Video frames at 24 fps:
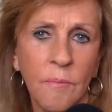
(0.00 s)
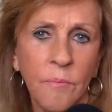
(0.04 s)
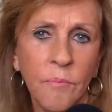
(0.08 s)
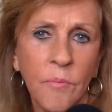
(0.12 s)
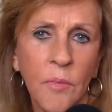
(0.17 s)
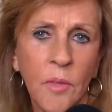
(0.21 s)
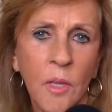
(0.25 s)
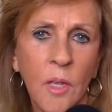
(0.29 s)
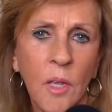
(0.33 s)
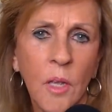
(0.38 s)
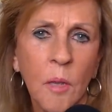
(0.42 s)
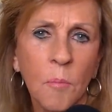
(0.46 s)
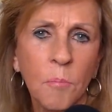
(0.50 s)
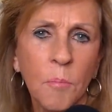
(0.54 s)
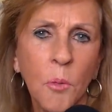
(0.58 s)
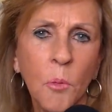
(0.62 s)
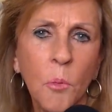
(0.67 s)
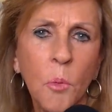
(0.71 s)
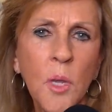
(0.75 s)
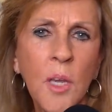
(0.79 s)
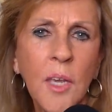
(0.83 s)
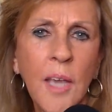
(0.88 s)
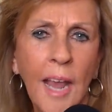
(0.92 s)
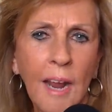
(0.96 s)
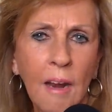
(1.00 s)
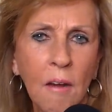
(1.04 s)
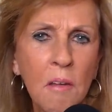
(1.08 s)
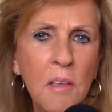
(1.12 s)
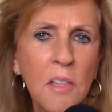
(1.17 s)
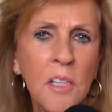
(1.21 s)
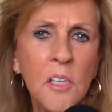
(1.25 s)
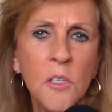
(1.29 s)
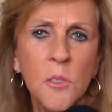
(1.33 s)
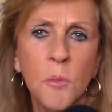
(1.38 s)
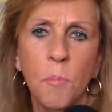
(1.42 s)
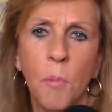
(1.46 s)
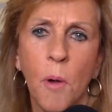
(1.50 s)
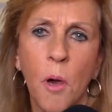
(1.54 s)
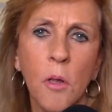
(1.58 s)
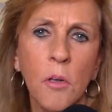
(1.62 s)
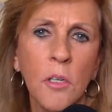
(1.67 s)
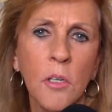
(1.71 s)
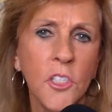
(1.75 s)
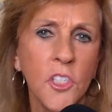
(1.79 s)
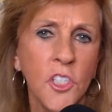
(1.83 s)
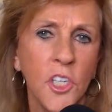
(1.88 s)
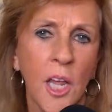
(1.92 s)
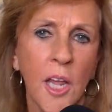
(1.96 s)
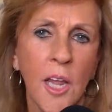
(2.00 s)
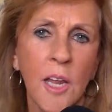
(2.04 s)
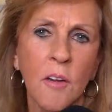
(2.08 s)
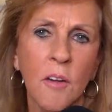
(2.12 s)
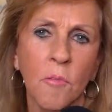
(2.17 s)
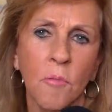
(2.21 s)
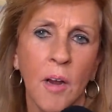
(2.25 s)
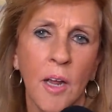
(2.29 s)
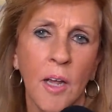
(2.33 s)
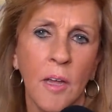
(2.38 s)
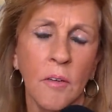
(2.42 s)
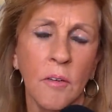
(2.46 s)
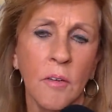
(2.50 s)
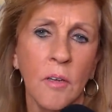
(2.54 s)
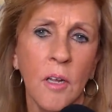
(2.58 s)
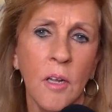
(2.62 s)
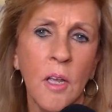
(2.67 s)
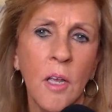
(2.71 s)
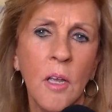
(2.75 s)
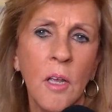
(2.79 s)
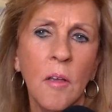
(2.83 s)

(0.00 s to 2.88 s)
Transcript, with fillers: Mm-hmm. But we carry this ball and chain around,